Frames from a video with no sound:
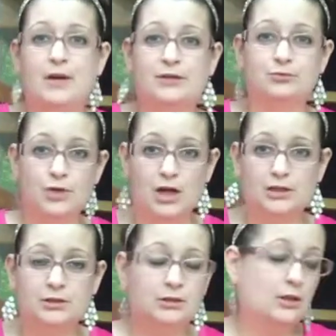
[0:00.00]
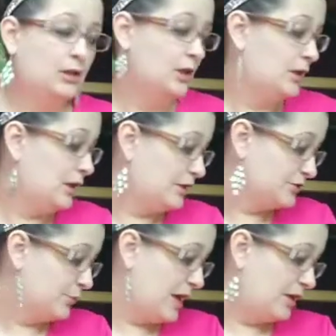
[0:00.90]
my run
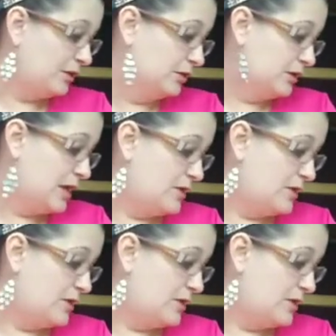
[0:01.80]
as well.